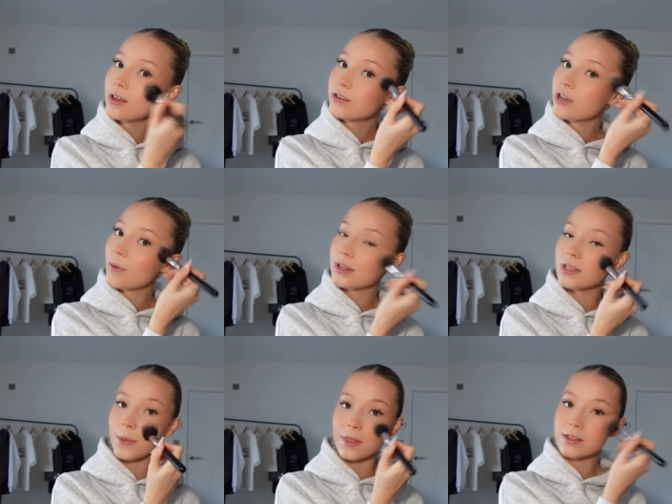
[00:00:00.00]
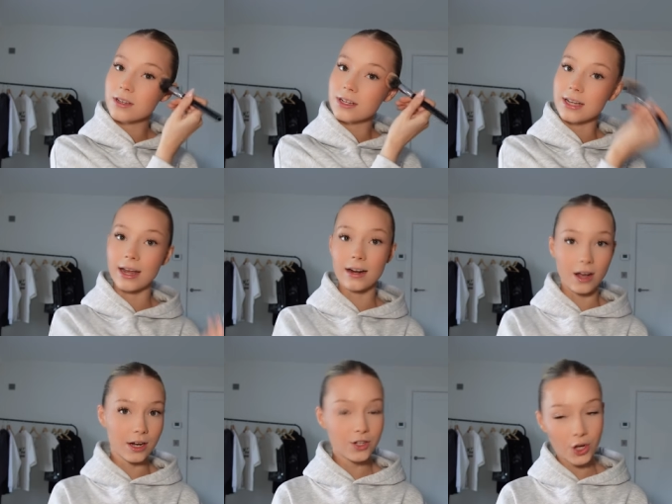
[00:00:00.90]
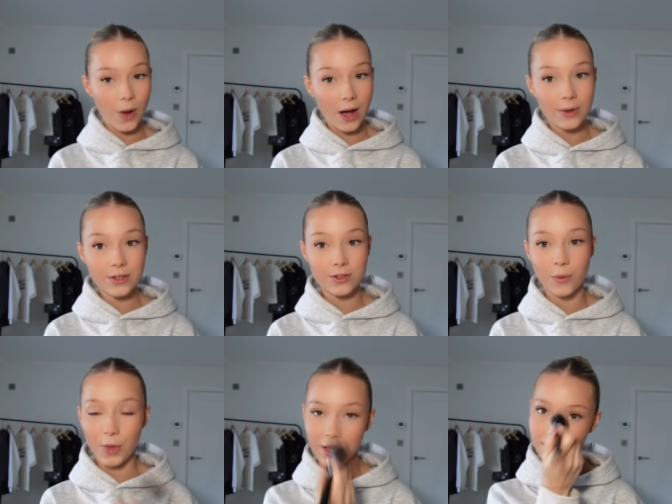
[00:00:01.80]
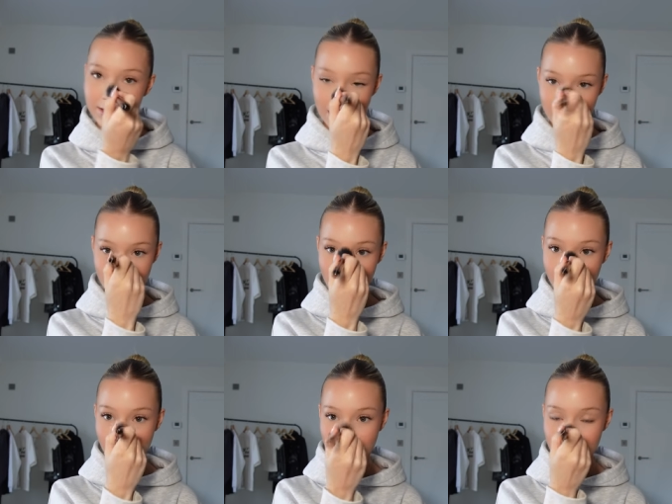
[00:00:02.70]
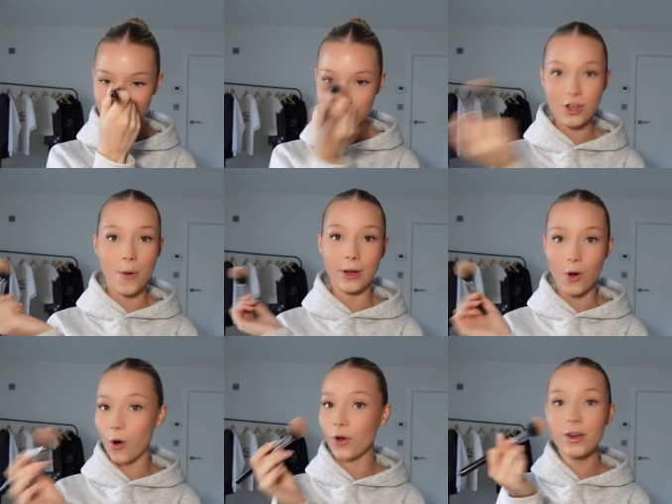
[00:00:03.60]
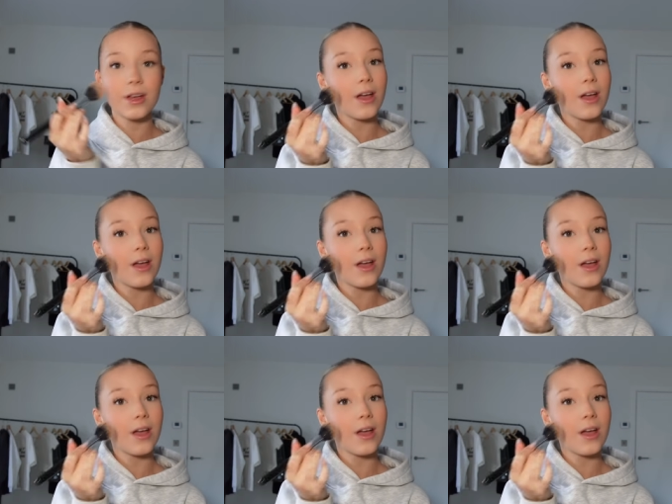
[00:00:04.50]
doing something that's going to take like two hours or something, the soundtrack of Hamilton is going on.